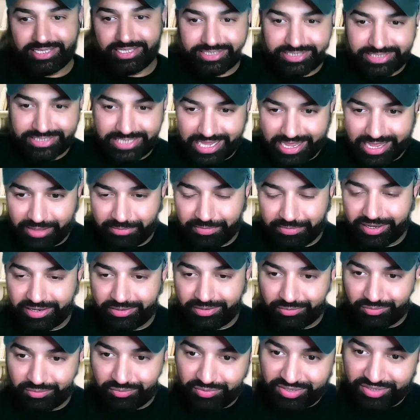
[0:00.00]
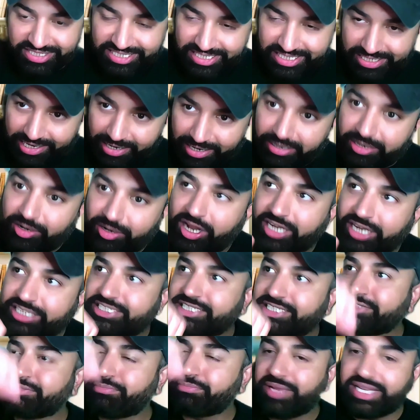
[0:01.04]
this tab and we see like not
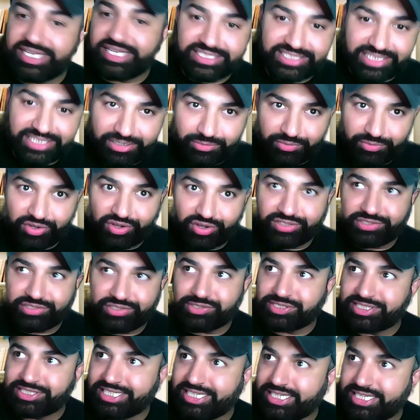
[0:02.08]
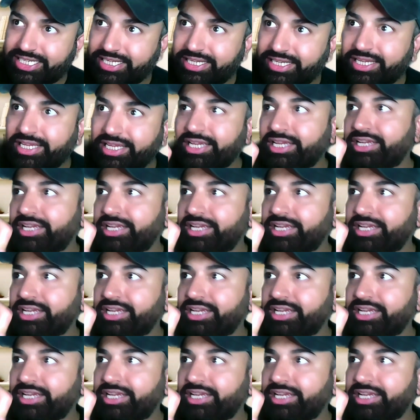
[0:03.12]
just medicine, we also see